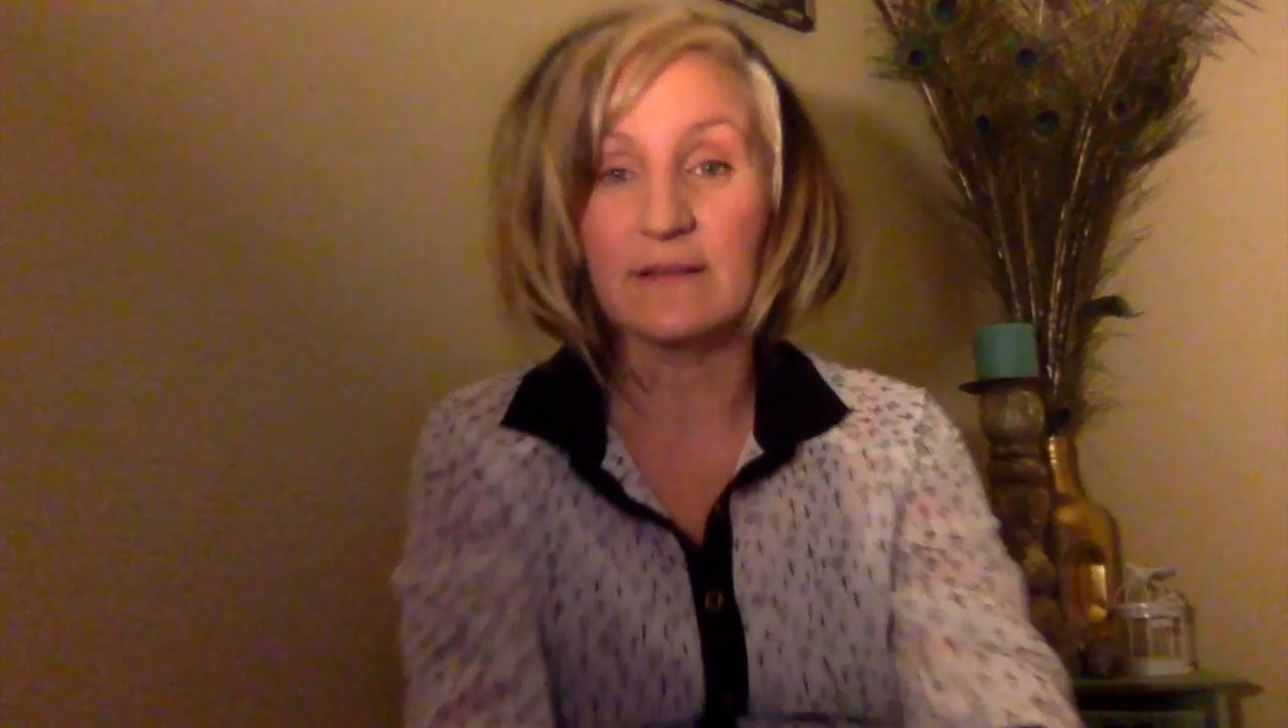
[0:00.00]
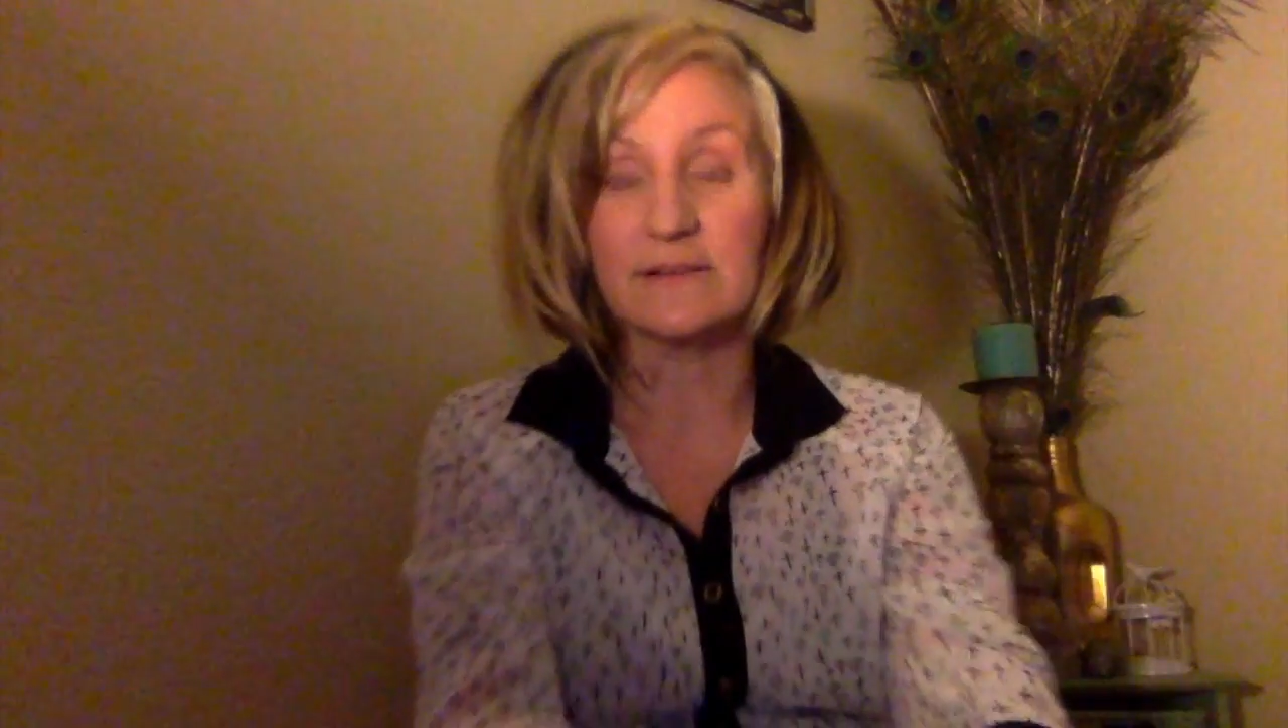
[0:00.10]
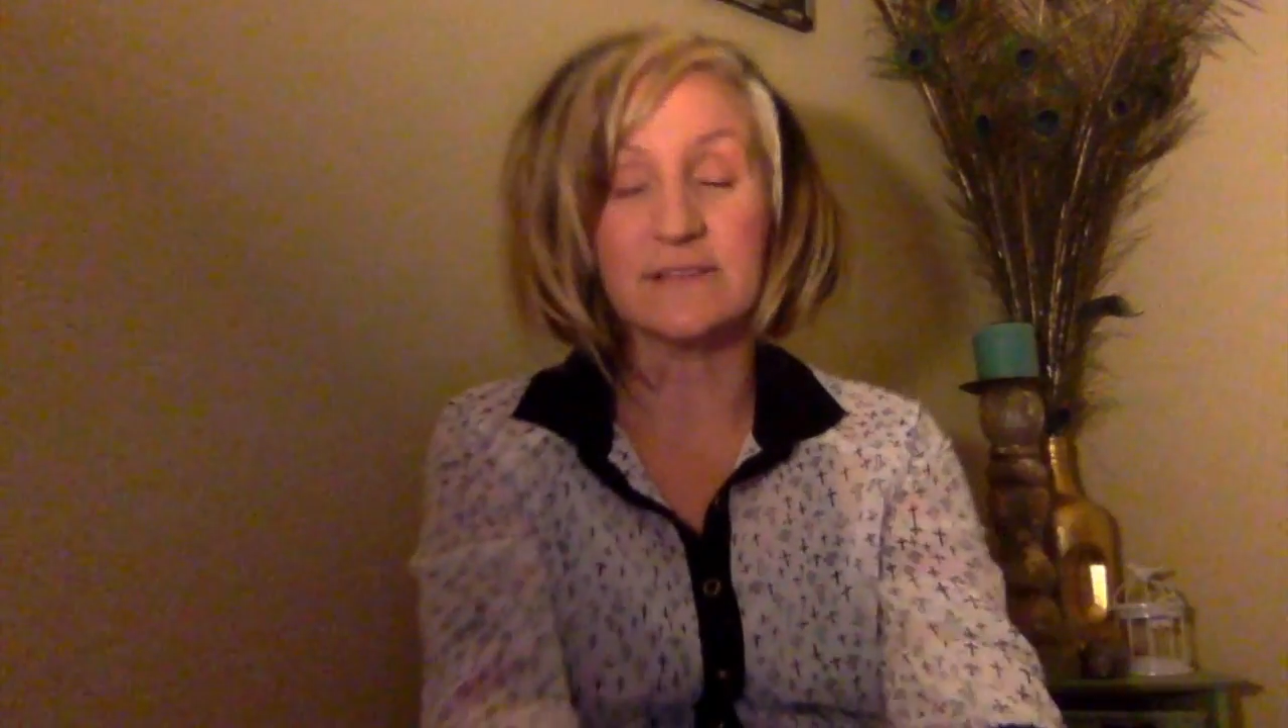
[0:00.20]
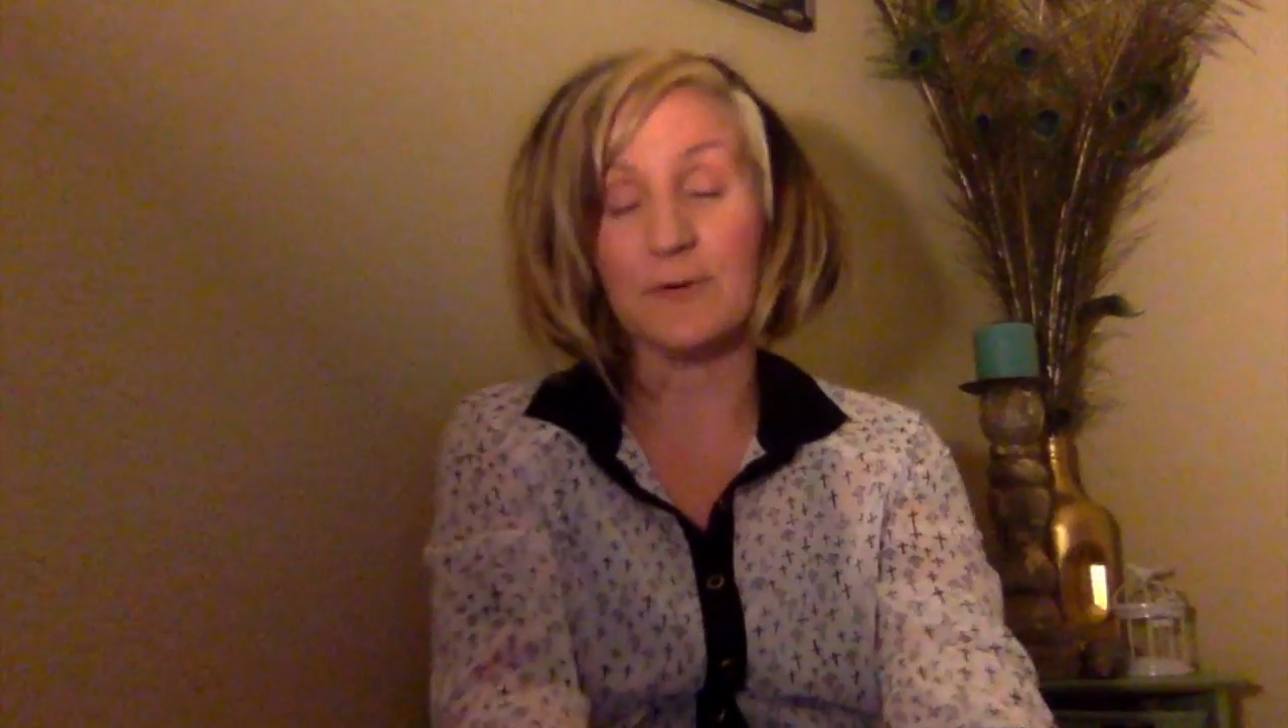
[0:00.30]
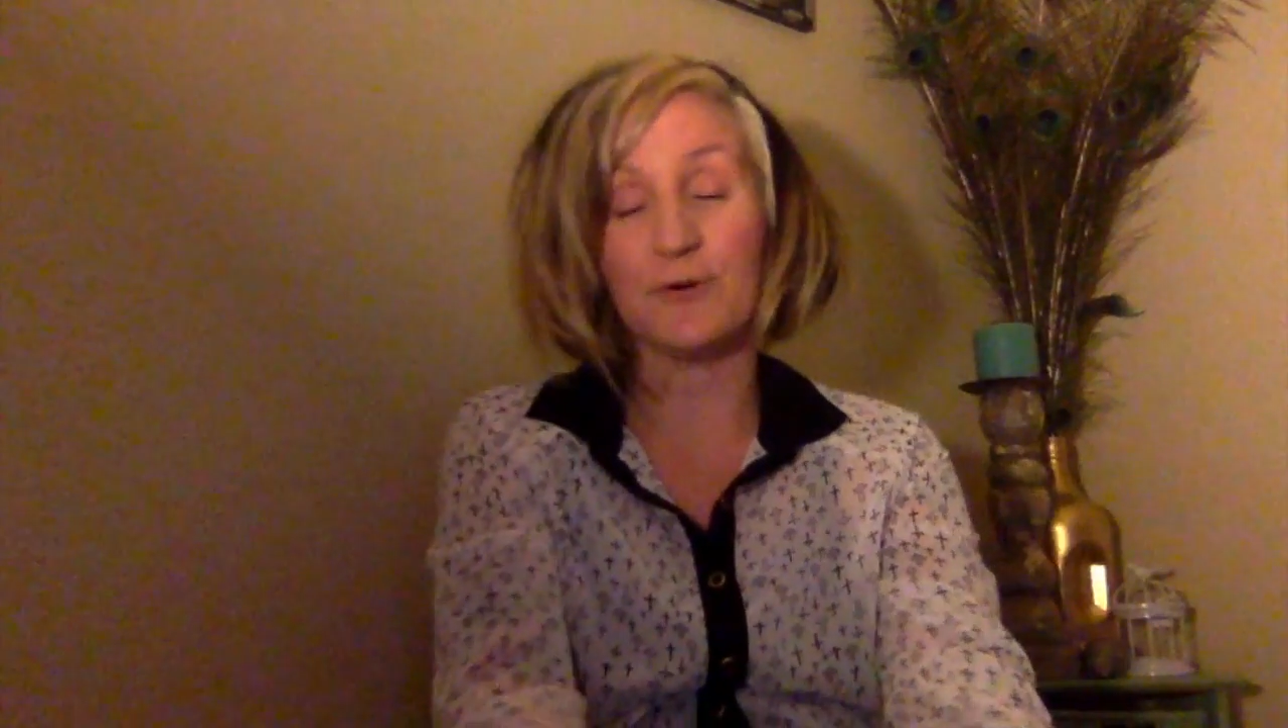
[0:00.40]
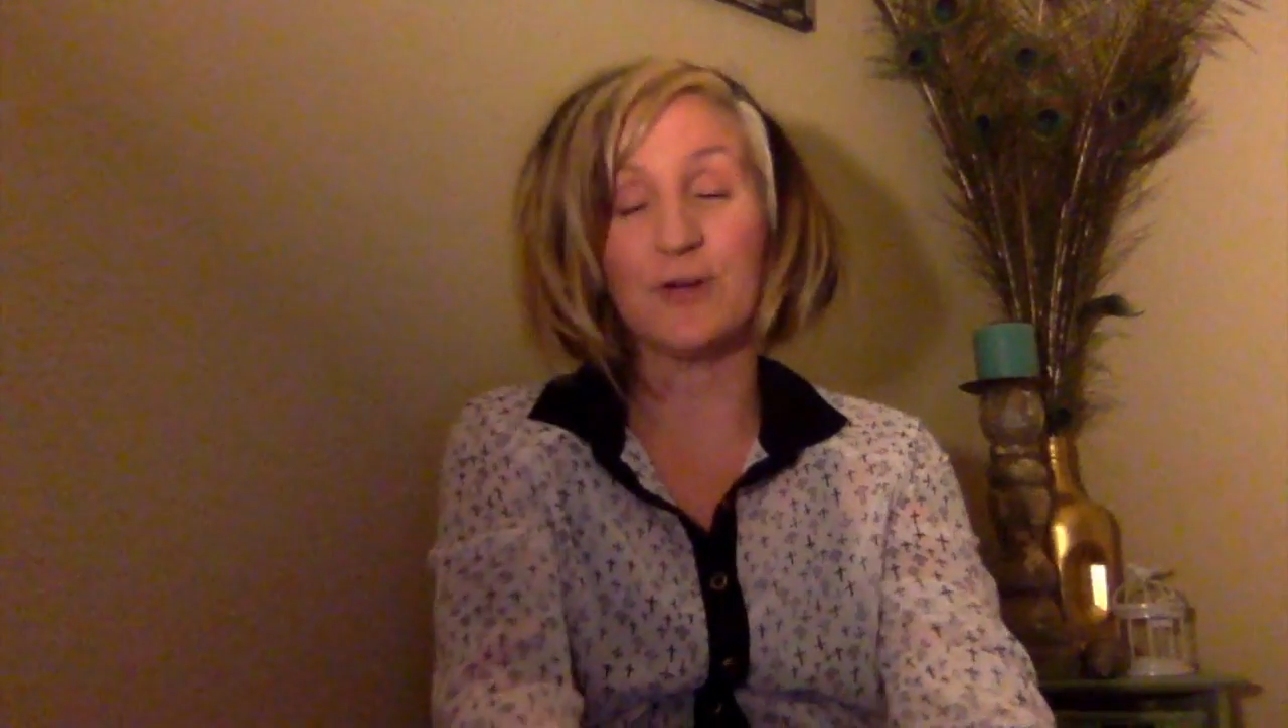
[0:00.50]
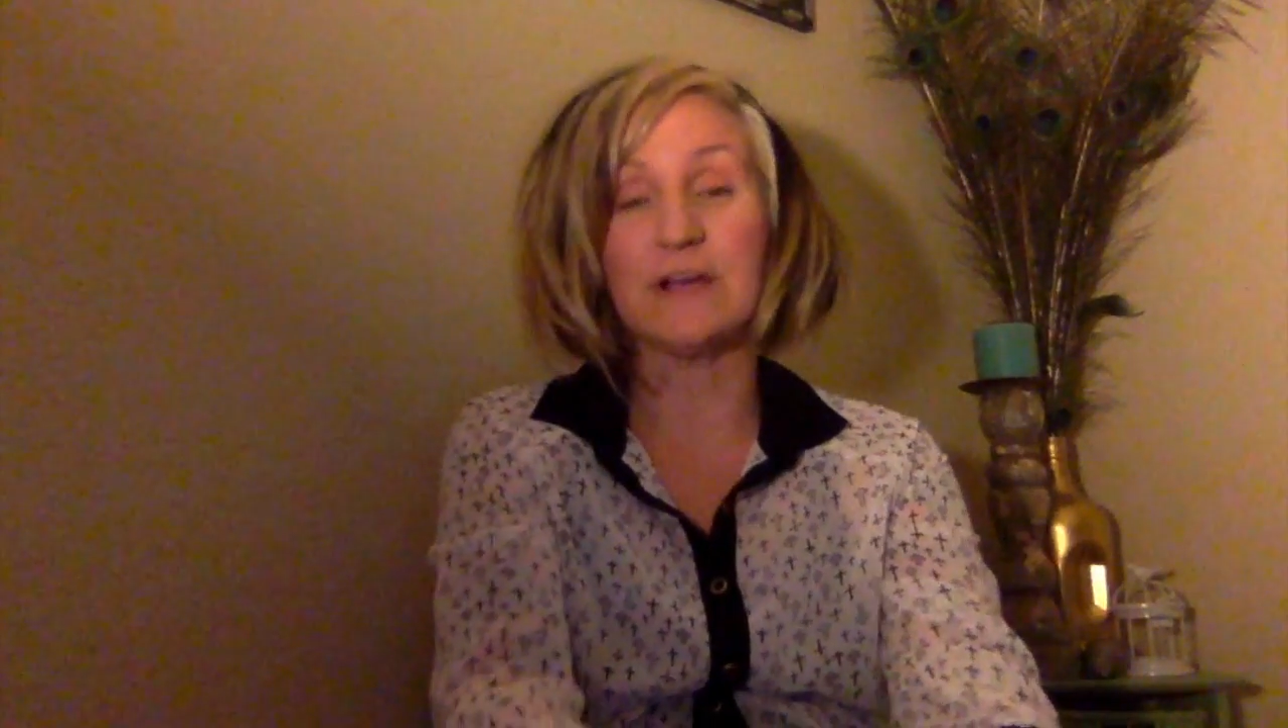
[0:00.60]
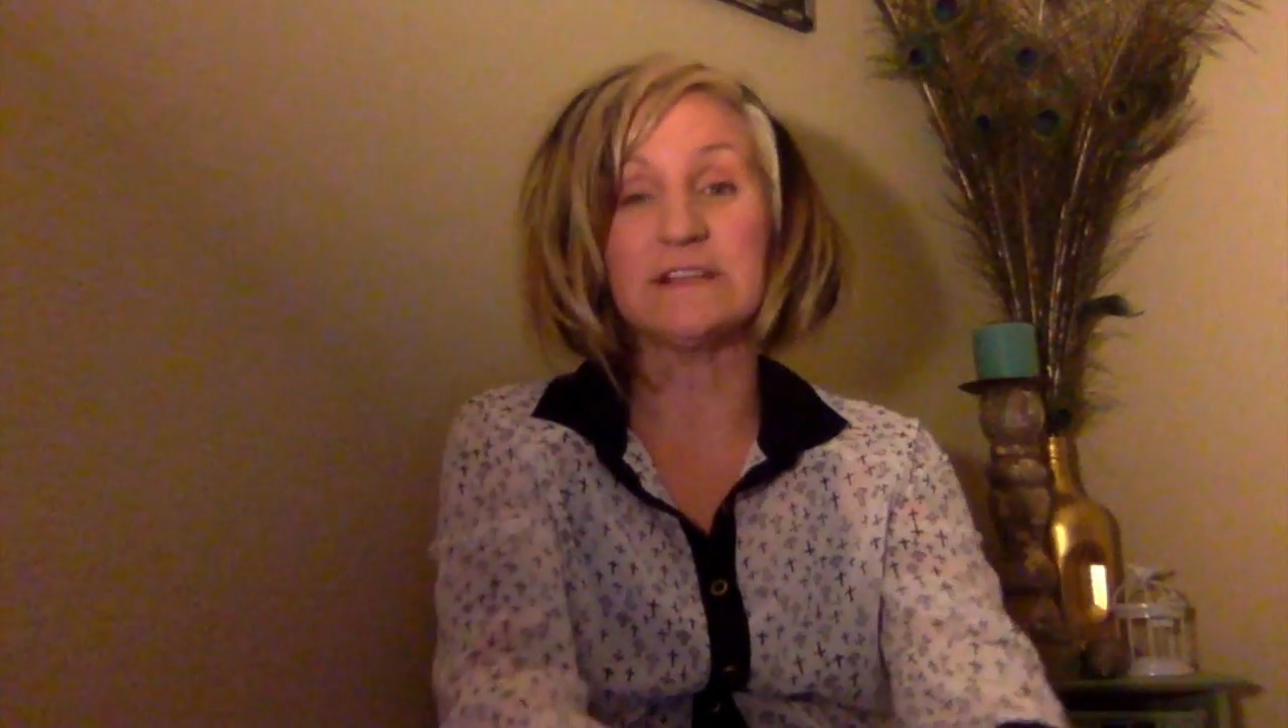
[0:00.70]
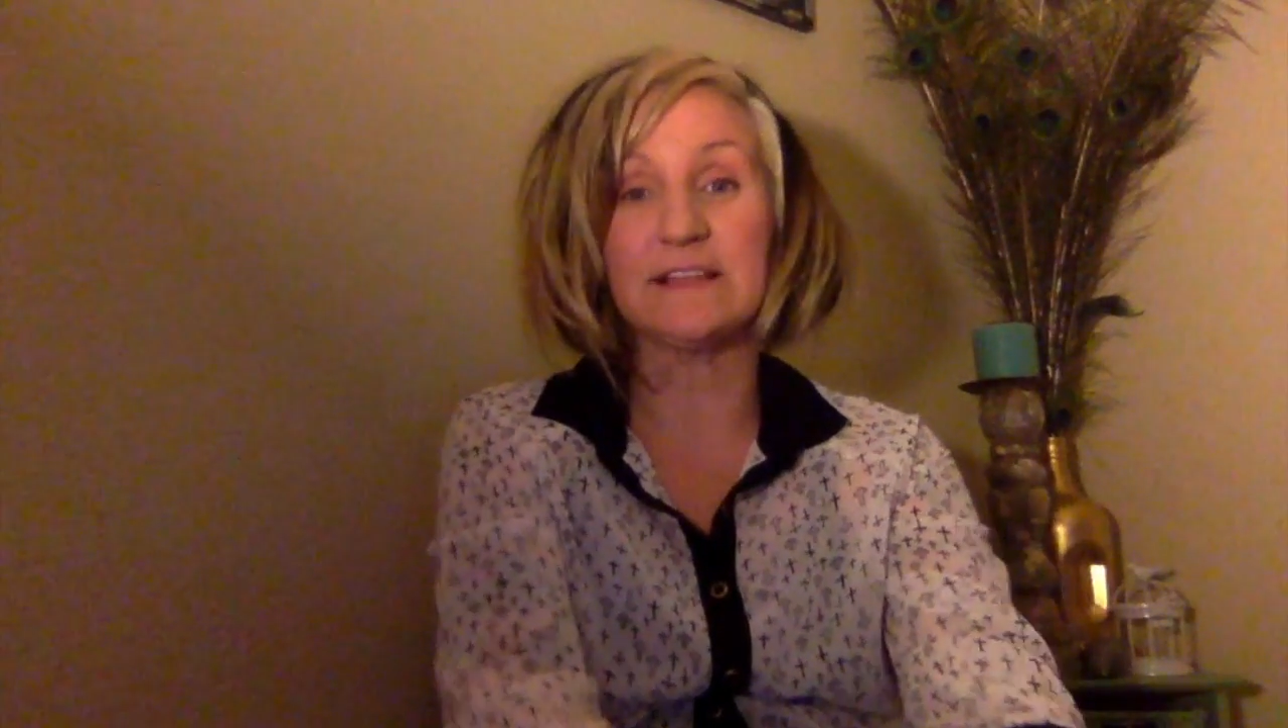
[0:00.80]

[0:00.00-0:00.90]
So I'm crazy